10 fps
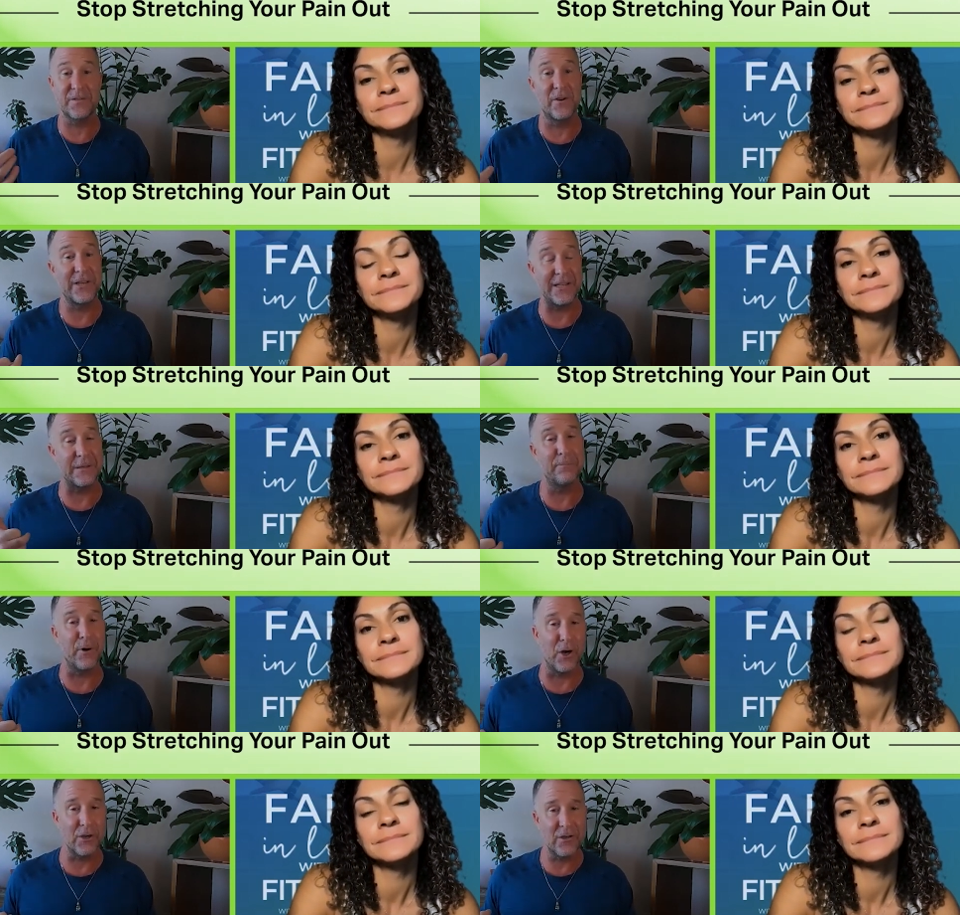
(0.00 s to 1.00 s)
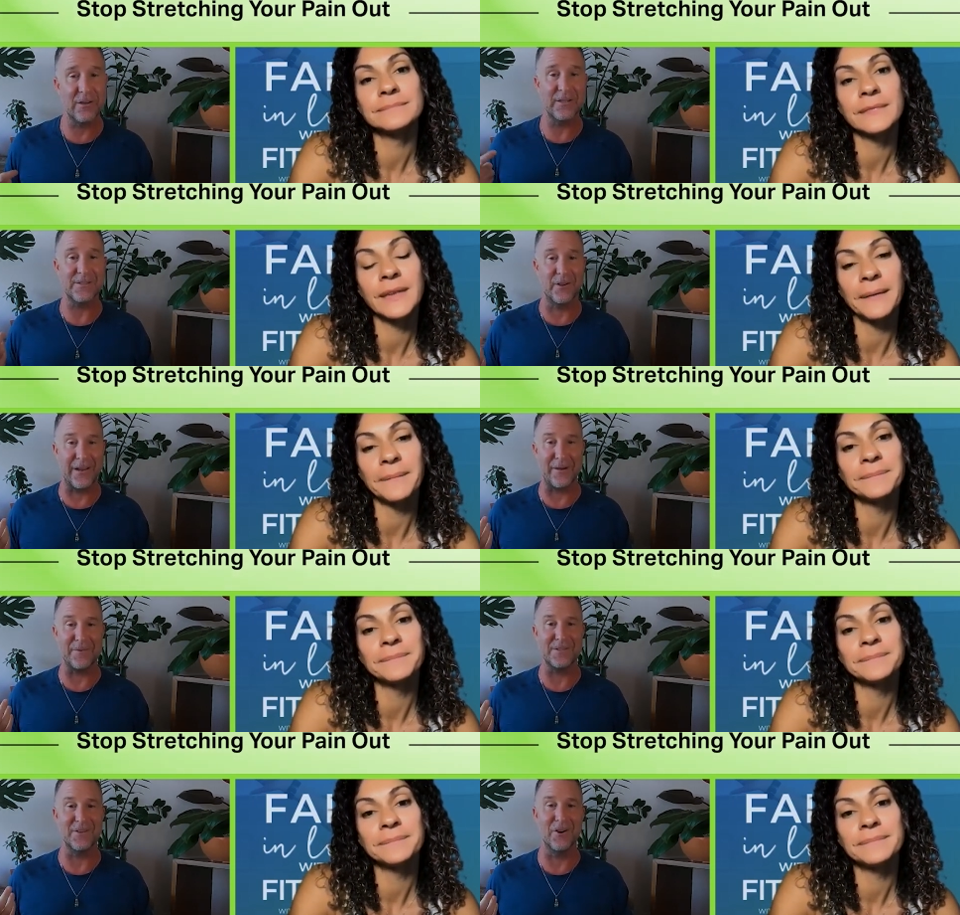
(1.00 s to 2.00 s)
Speaker 1: of all, get the book. It's on
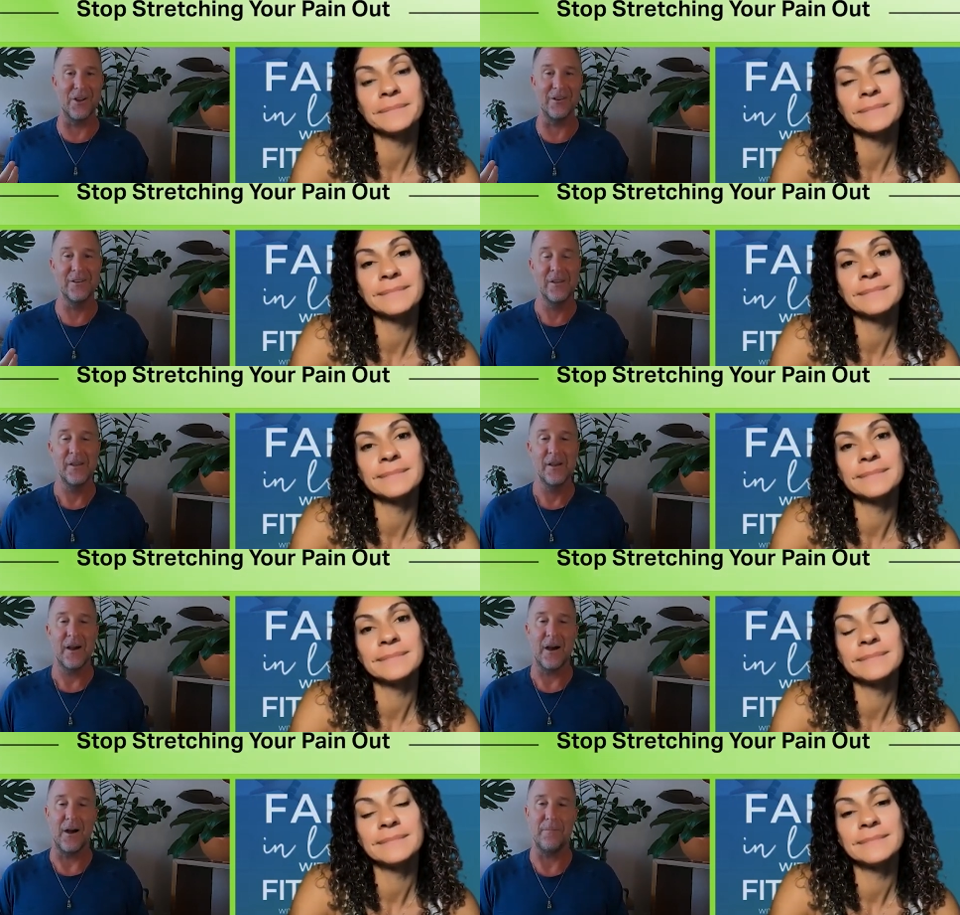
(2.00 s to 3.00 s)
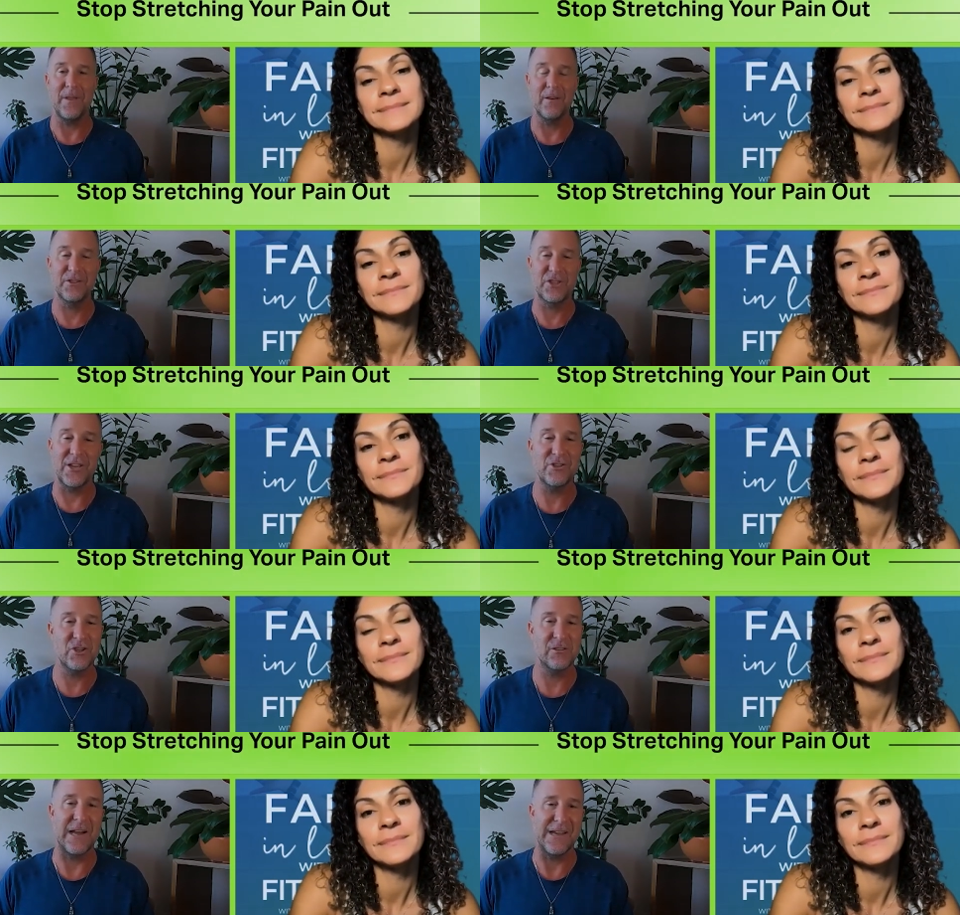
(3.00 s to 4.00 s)
Amazon. Um, it'll change
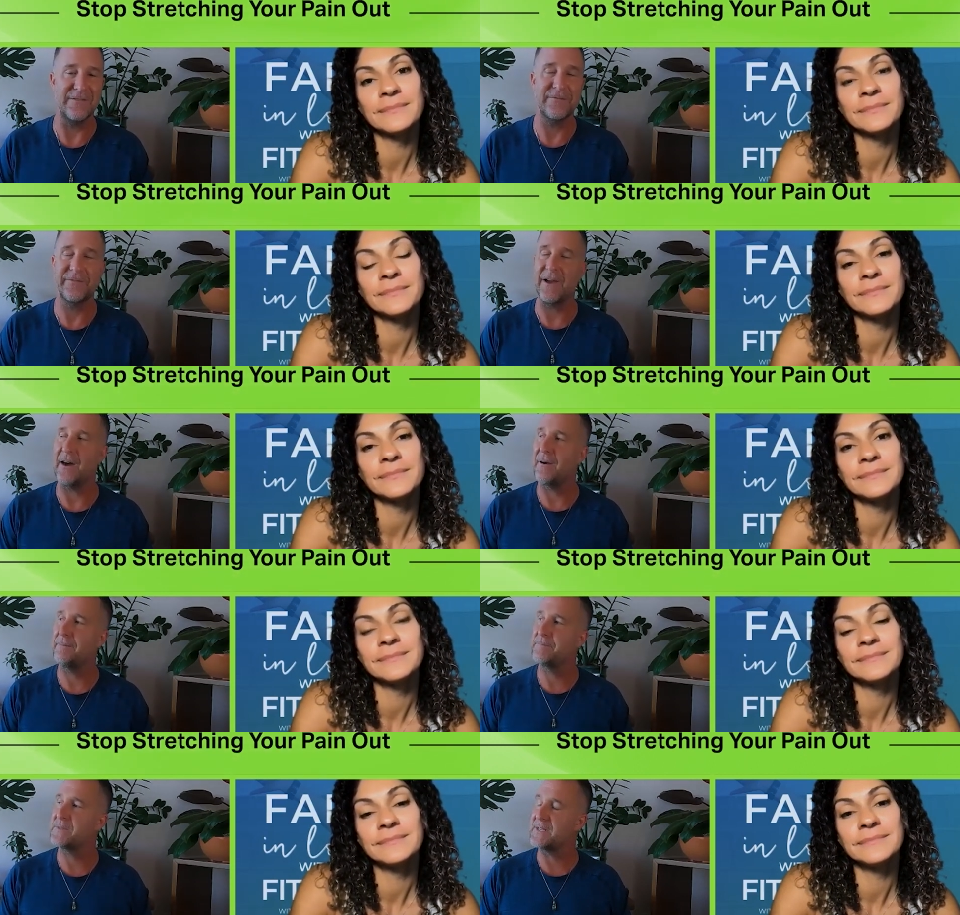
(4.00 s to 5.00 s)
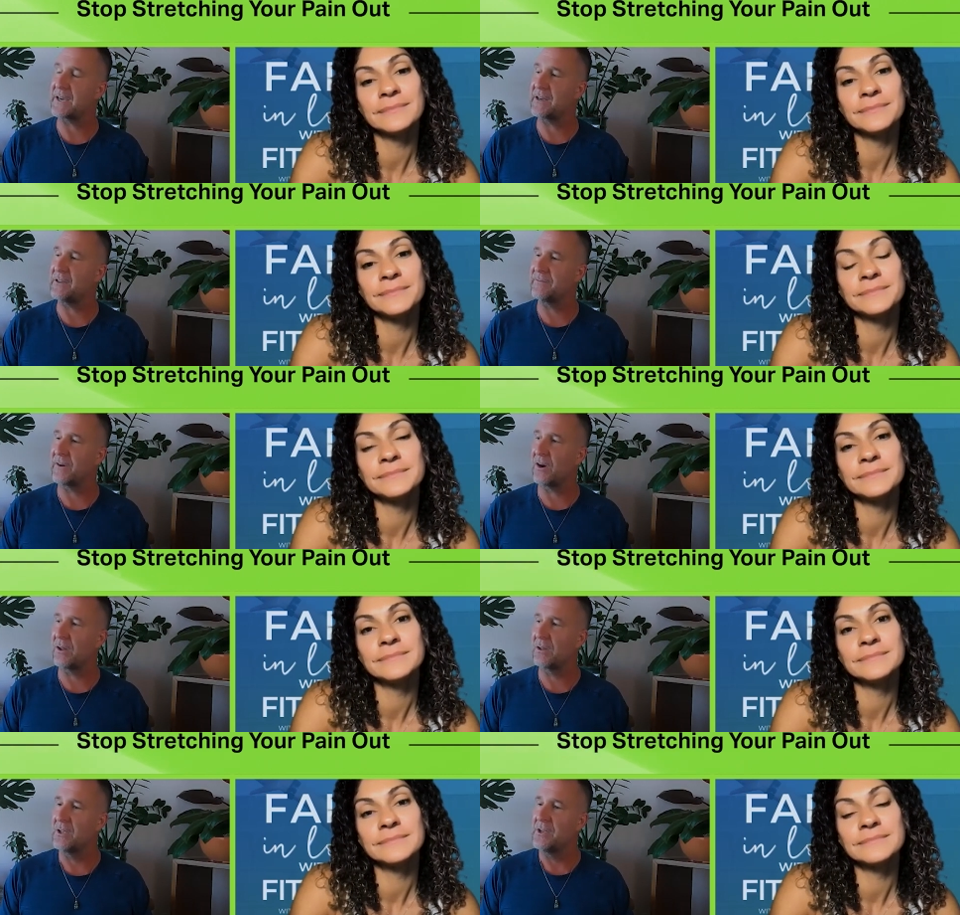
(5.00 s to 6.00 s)
your life. Um, second of
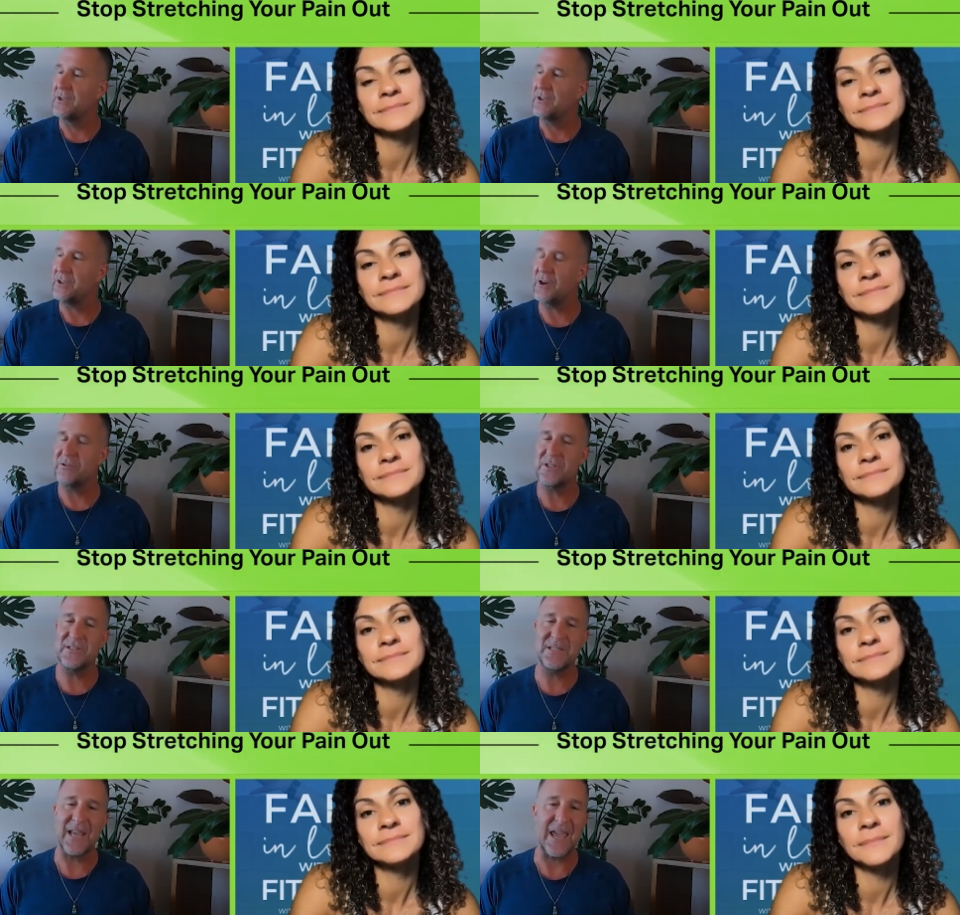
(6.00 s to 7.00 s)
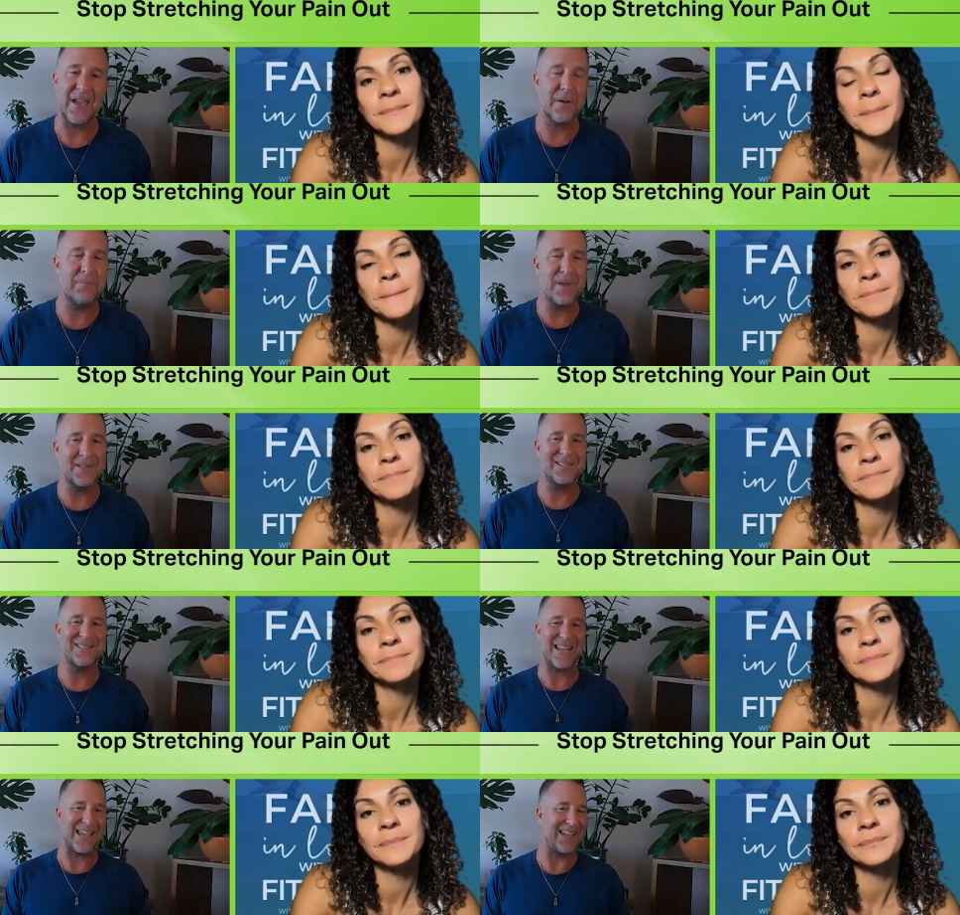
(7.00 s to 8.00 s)
all, you know, just take commit to
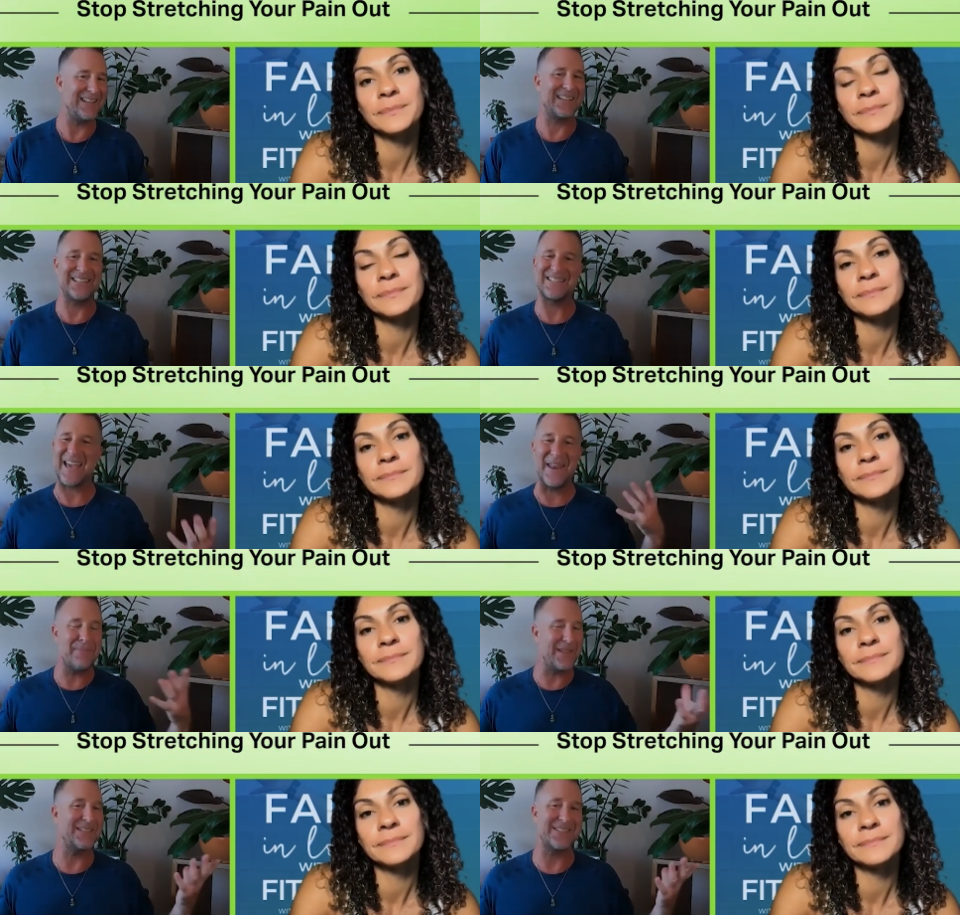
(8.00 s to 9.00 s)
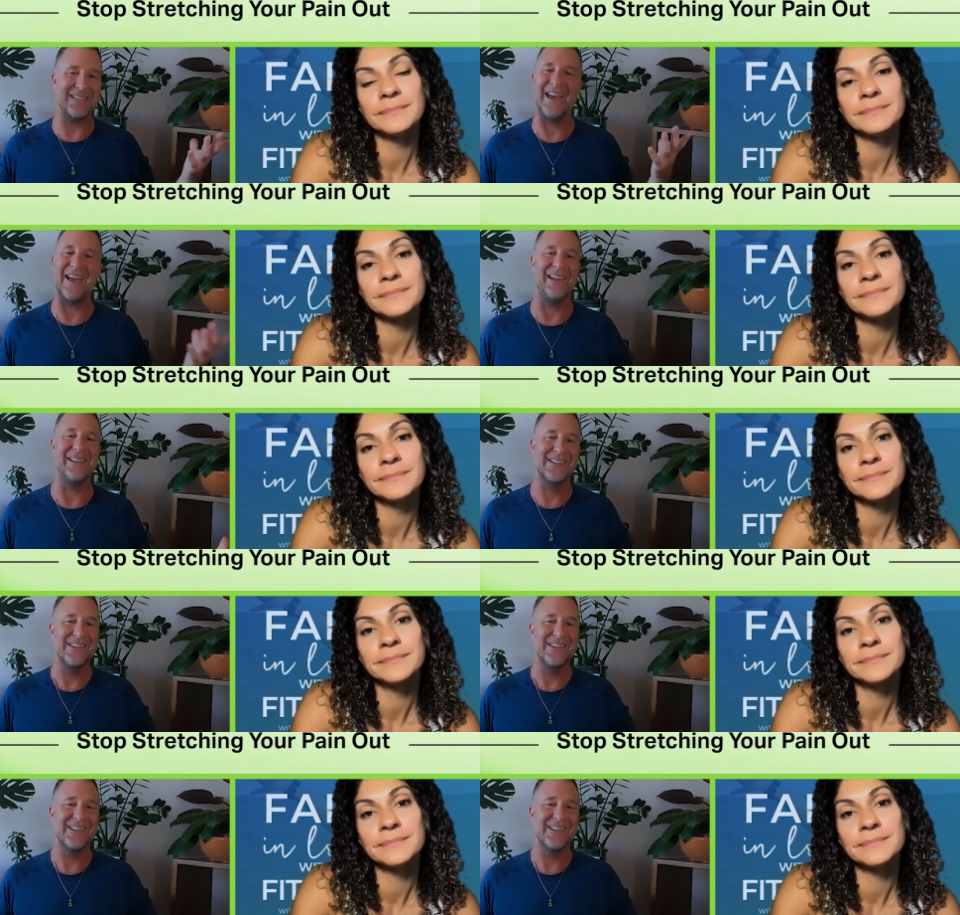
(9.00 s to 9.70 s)
taking like 10 minutes a day